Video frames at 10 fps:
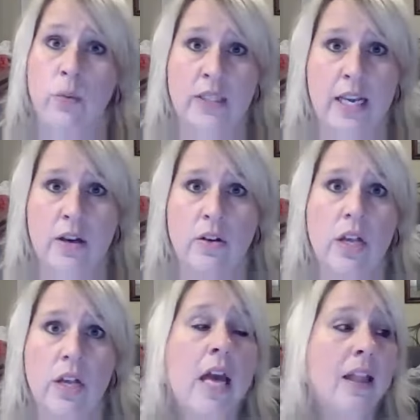was killed.
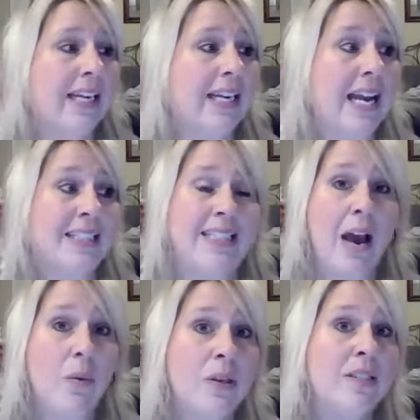Like, guys,
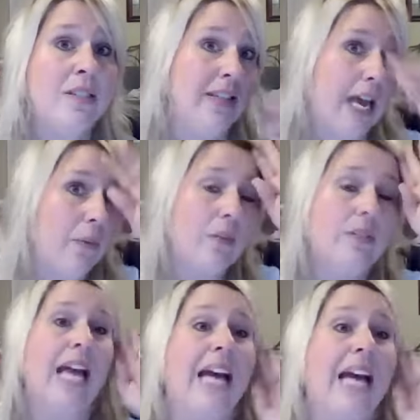
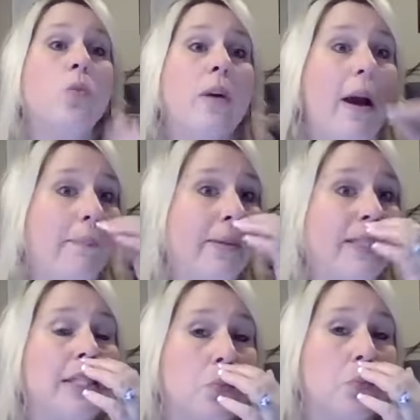that's when my
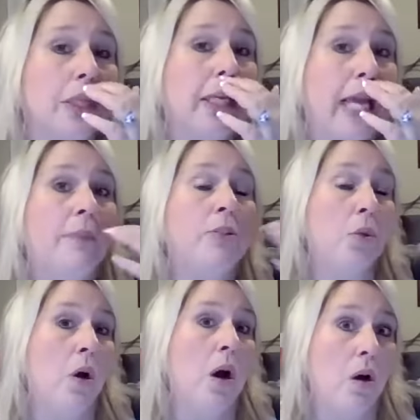business really came to
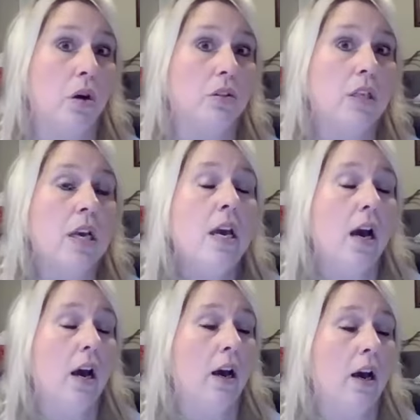a halt.
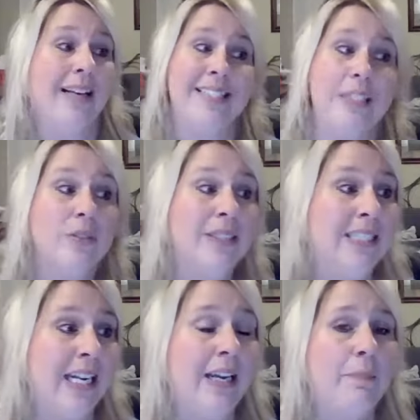I still
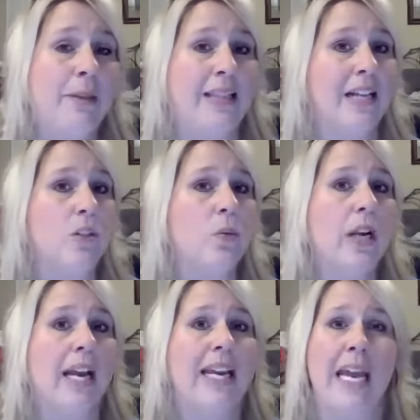did it, but that's when
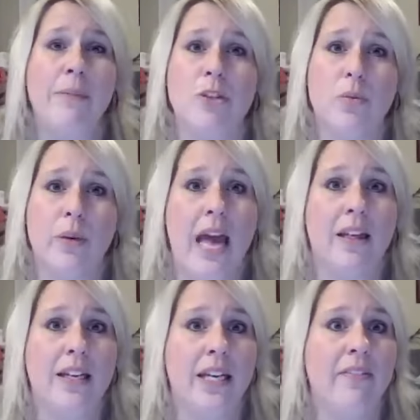I came to
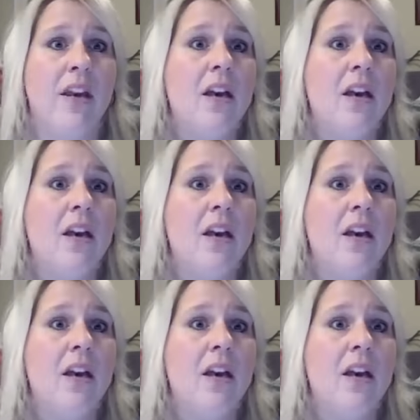reality of,